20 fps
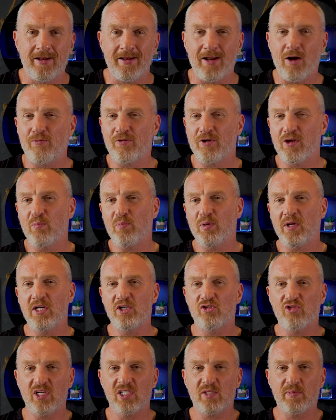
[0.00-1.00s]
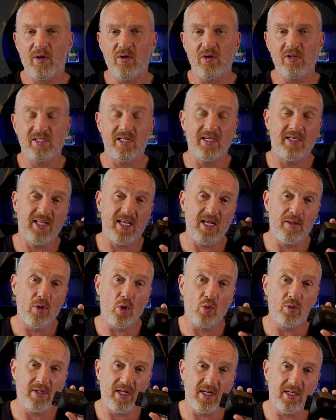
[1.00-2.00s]
Now, for complete transparency,
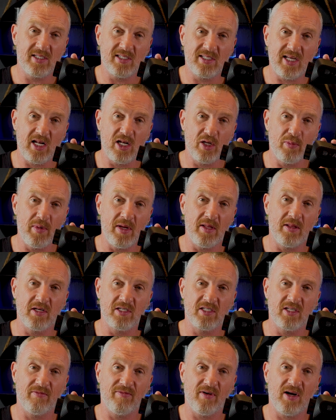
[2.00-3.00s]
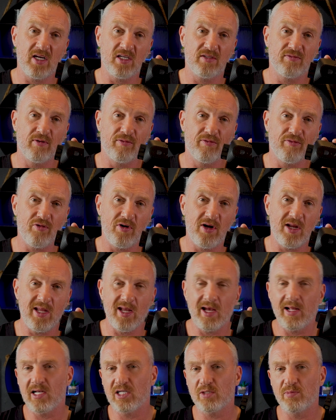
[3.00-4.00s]
DIMO did send me this device for
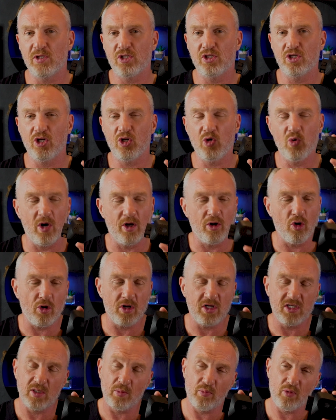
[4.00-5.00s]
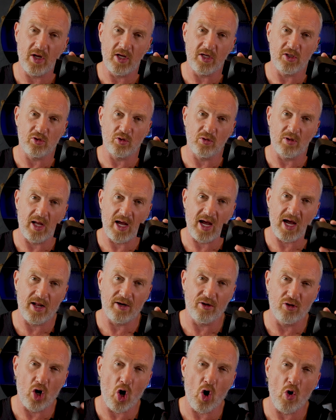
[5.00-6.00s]
free and asked me to do an honest appraisal
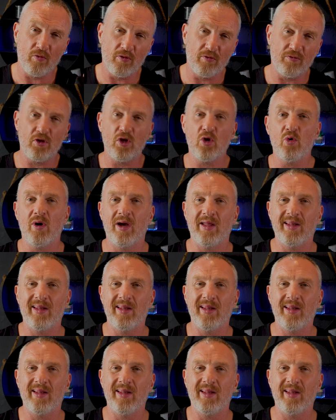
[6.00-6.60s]
and overview,